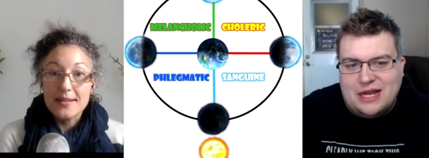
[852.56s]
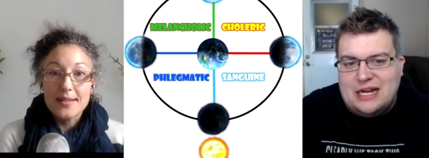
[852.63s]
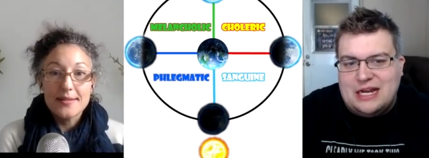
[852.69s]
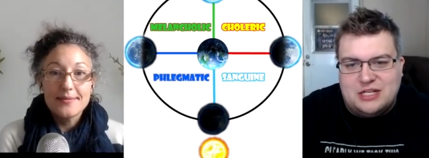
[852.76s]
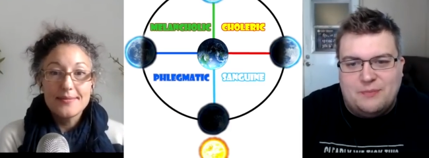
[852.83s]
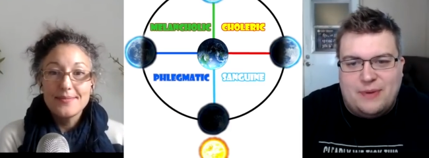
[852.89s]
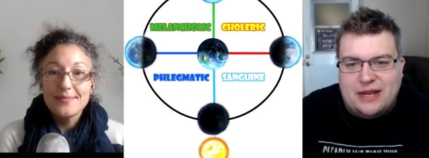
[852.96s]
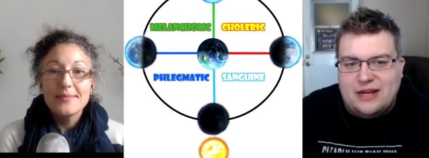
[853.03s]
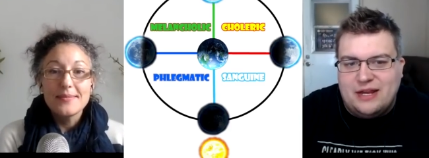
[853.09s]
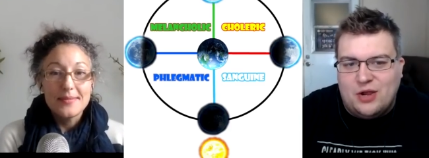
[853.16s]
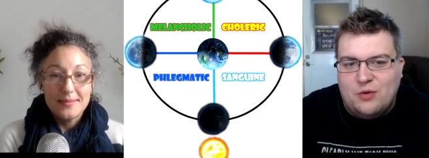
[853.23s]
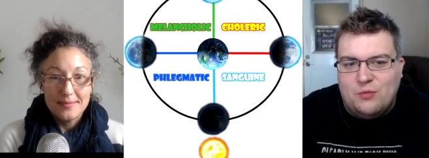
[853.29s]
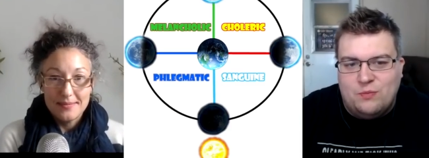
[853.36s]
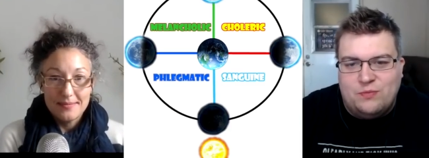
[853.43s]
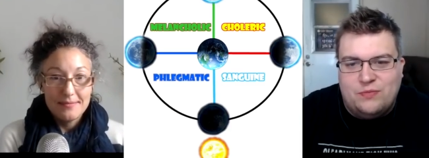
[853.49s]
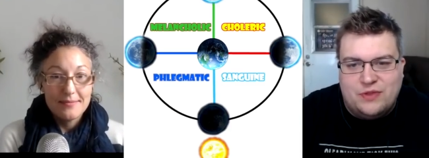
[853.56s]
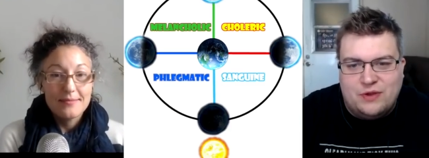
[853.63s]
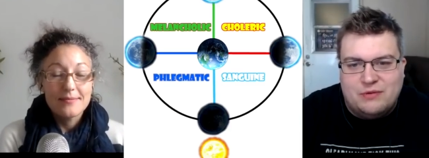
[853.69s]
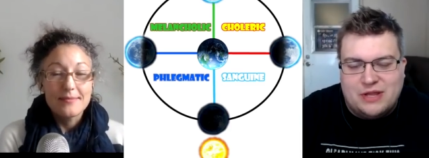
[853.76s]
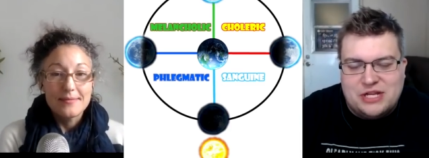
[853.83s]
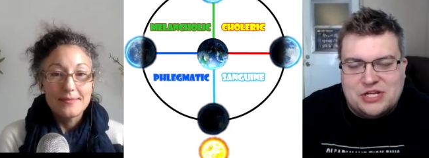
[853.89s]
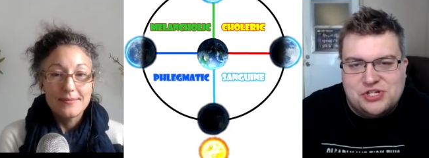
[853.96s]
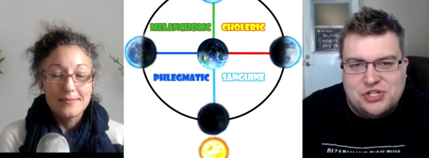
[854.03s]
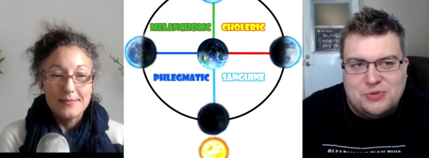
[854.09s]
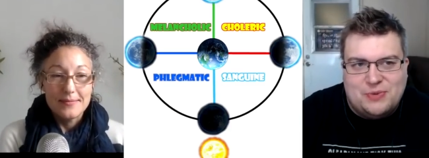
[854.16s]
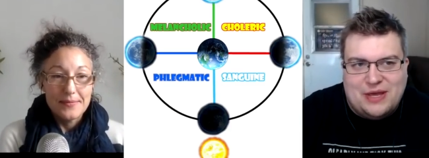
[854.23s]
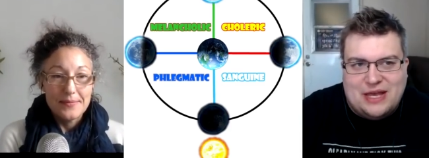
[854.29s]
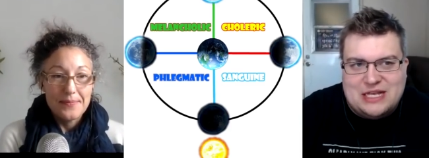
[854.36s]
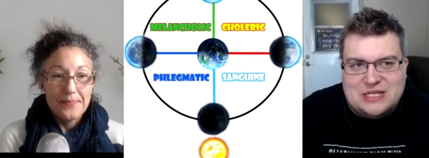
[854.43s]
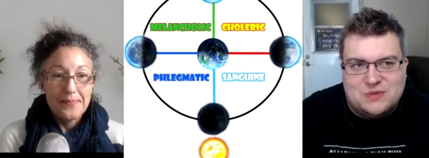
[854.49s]
Speaker 1: Kind of depending on the relationship it
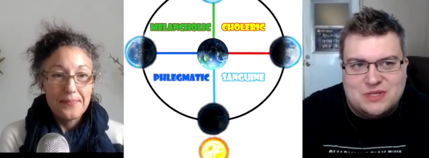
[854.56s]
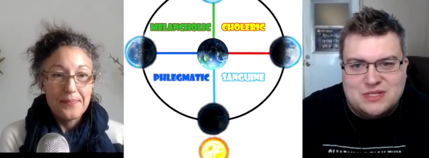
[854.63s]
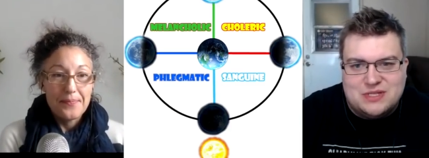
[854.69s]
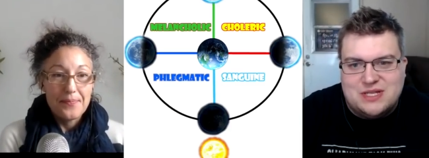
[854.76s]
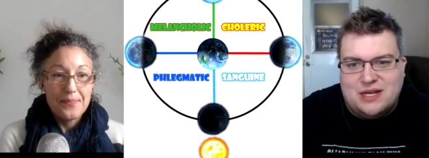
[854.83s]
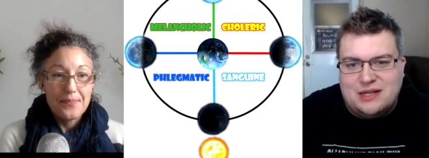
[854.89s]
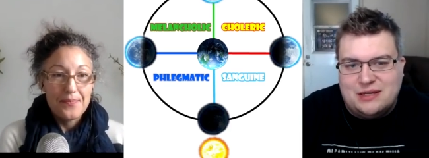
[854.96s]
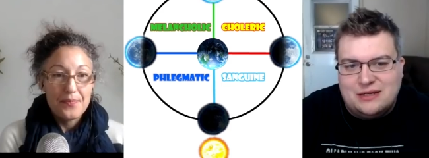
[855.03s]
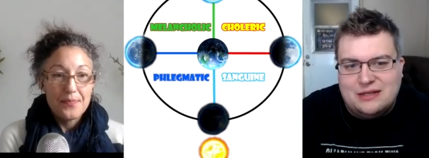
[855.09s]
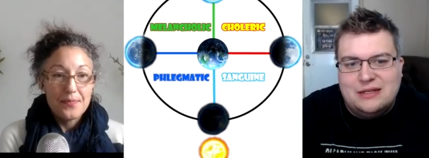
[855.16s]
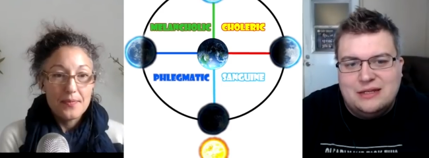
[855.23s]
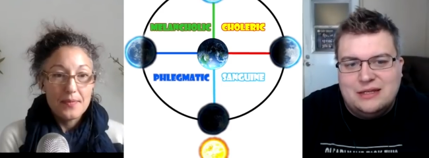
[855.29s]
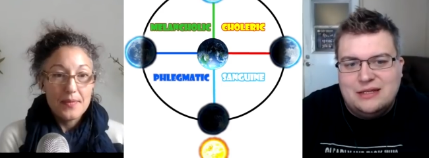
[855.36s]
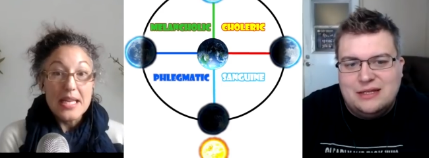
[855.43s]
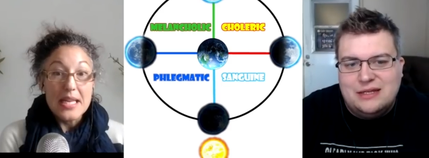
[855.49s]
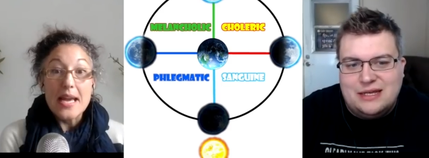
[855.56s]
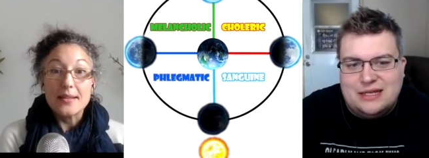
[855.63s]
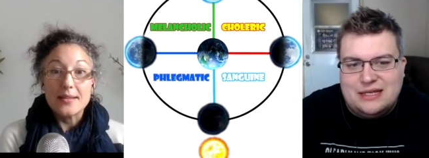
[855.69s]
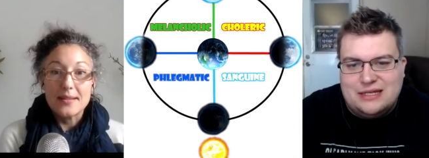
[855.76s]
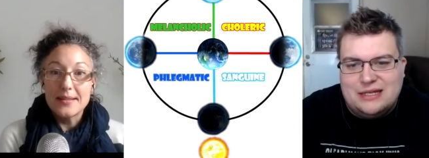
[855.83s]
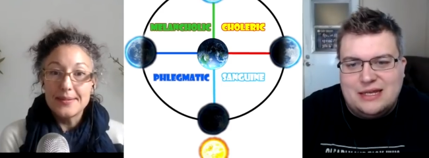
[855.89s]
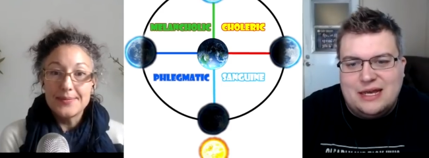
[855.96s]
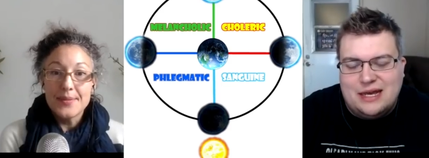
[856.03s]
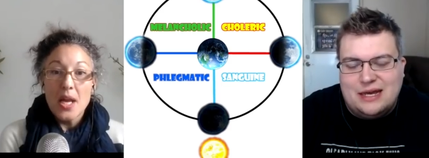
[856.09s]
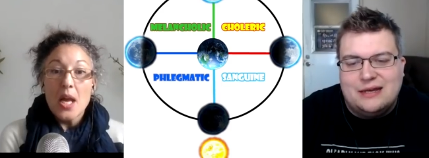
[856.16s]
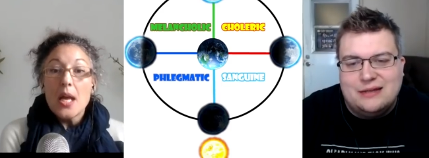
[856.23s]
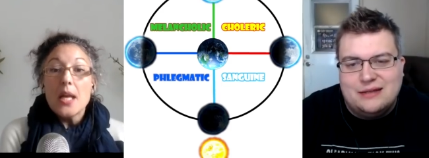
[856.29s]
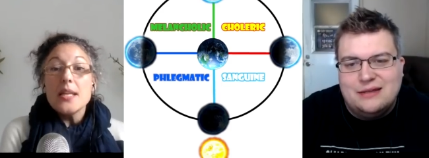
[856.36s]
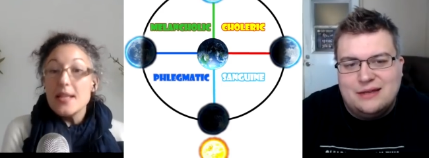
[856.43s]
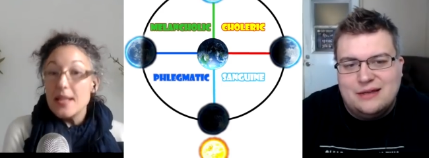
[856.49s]
has with the sun. Yes. Yeah.
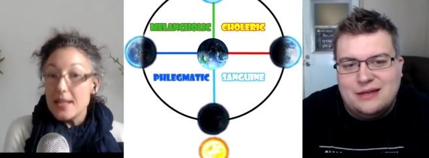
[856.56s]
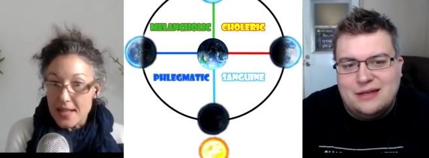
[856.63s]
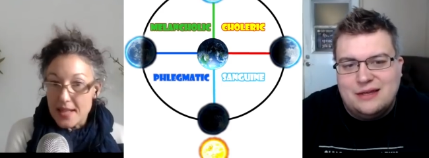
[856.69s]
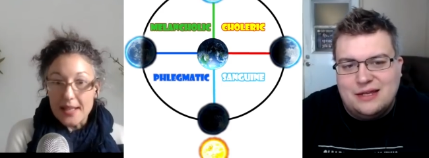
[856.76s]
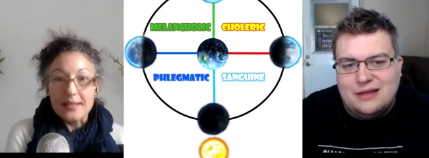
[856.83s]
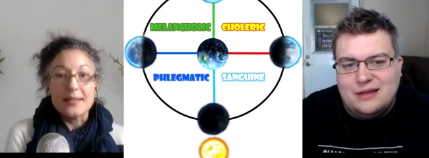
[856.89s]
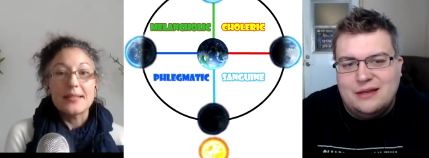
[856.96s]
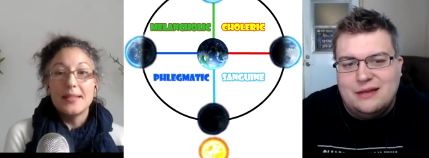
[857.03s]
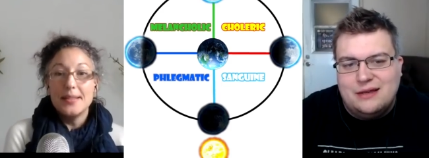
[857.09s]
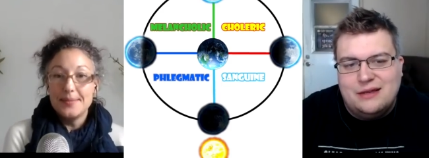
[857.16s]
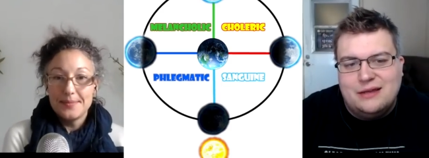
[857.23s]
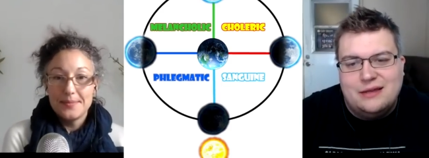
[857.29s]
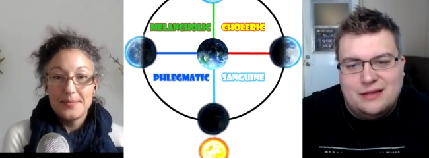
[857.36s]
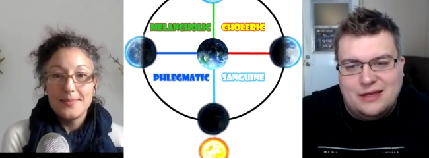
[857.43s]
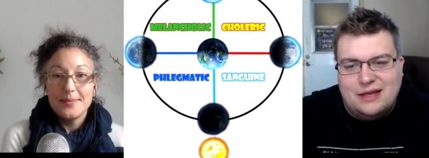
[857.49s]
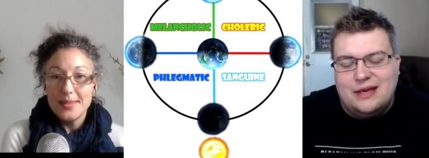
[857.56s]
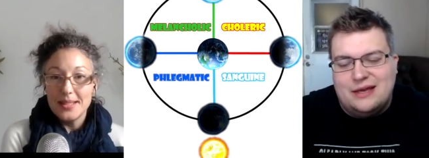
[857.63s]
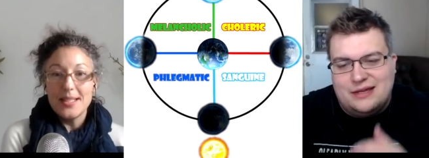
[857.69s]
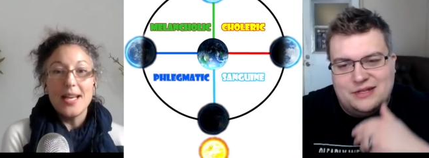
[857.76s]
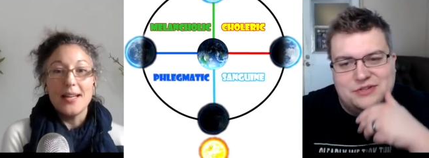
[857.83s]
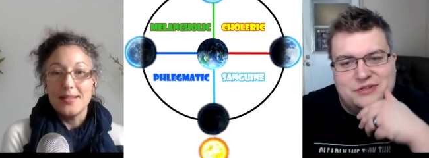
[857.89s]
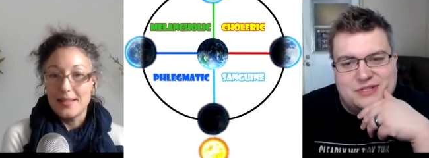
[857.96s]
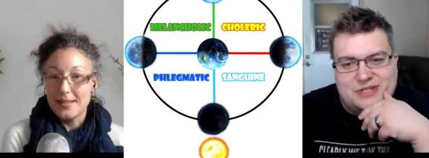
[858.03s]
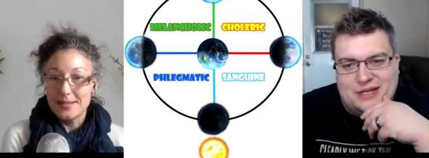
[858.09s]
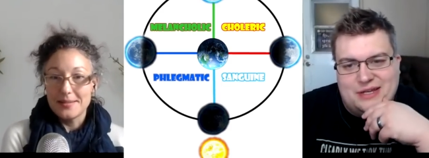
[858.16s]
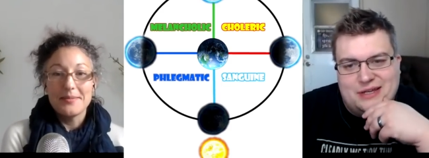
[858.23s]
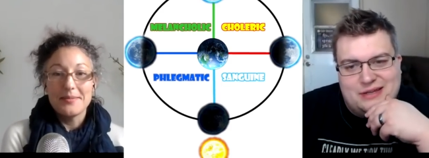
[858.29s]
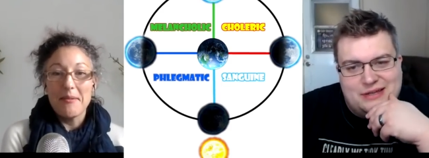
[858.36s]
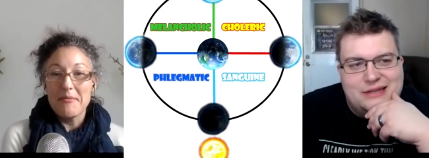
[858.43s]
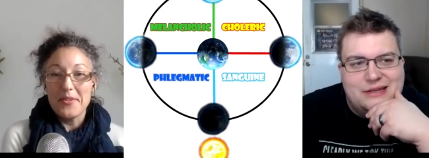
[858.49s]
Yes. Yeah. Yes.
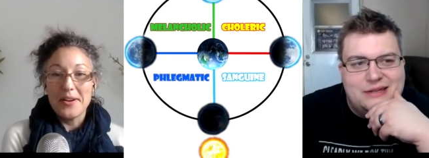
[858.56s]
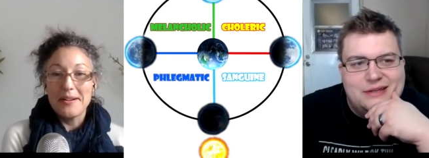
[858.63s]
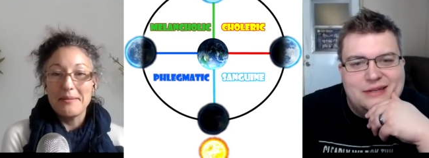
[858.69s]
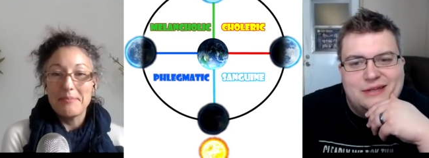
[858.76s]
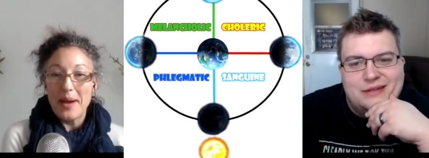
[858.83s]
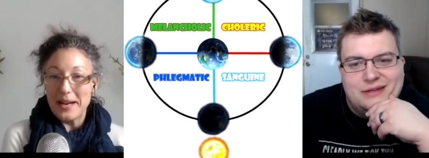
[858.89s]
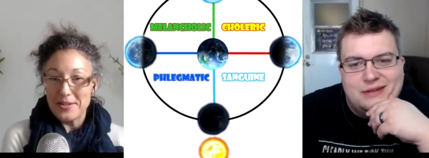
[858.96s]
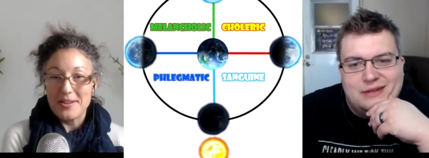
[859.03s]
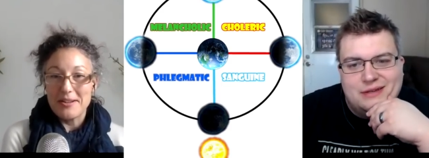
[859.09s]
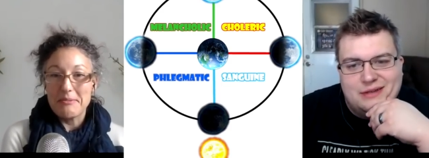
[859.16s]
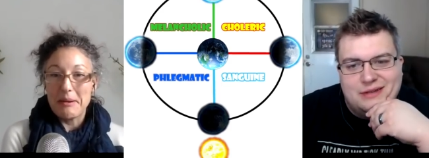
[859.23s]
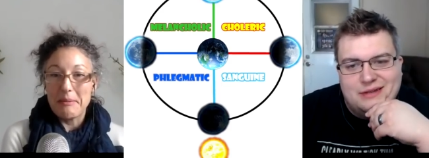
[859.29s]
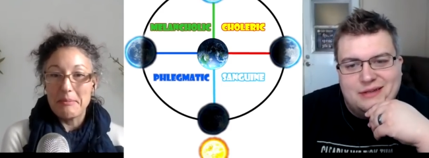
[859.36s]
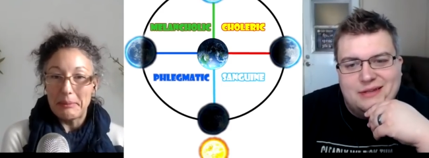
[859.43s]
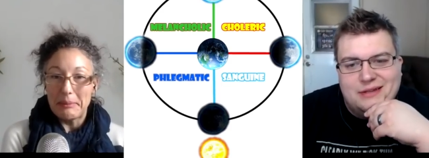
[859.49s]
Speaker 2: I'm very passionate about people